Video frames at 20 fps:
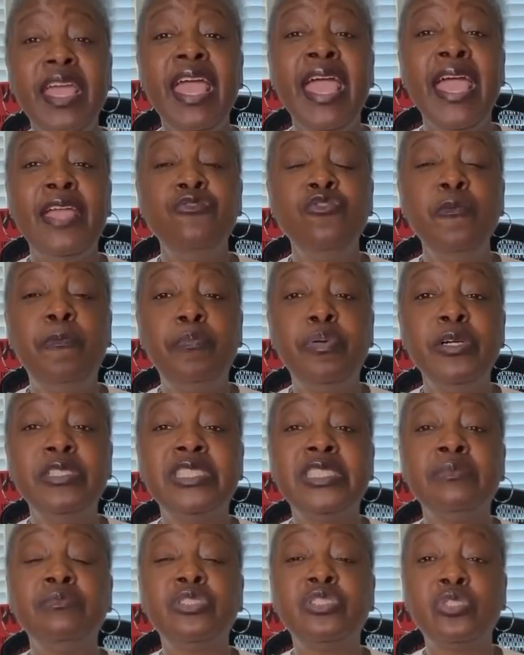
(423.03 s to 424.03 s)
and you
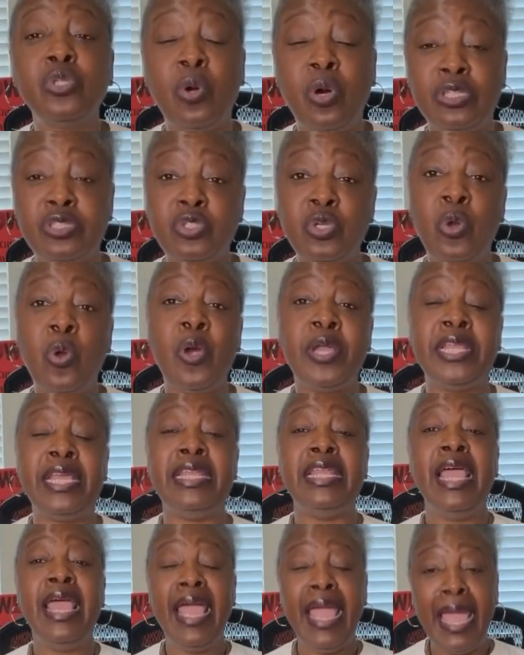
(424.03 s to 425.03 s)
put some salt on
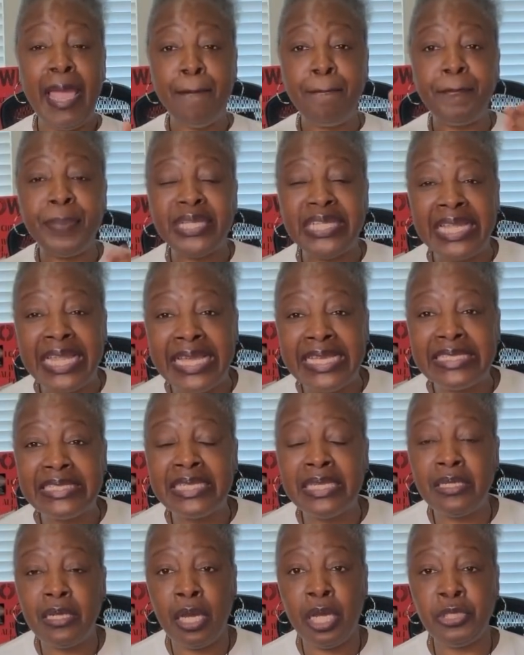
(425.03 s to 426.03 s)
it and place
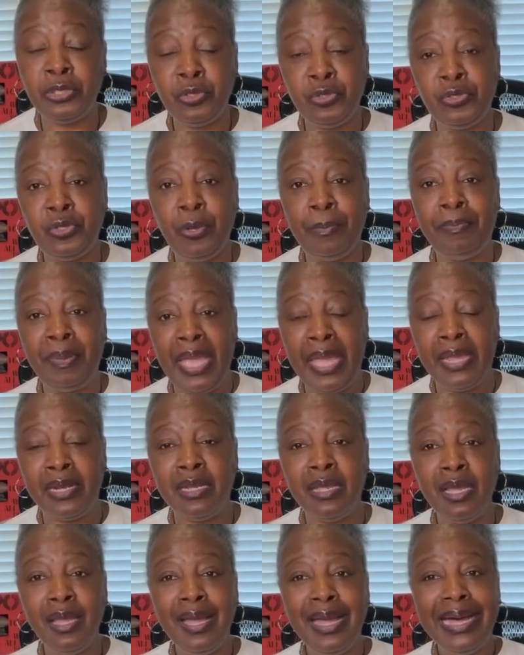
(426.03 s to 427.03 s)
it under your bed.